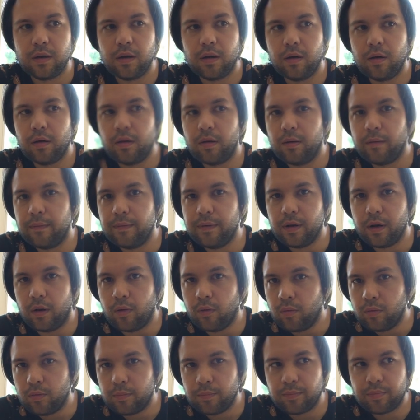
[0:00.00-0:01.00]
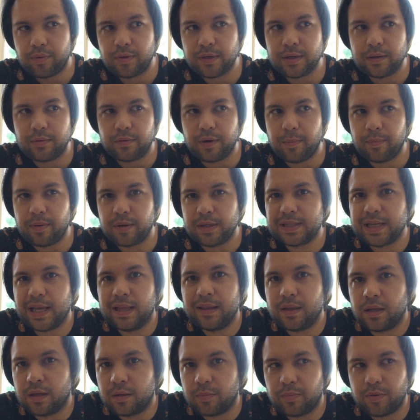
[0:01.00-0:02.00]
uh, you know, pre-
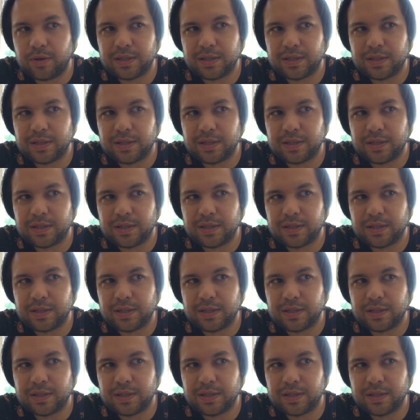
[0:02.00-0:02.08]
represent it,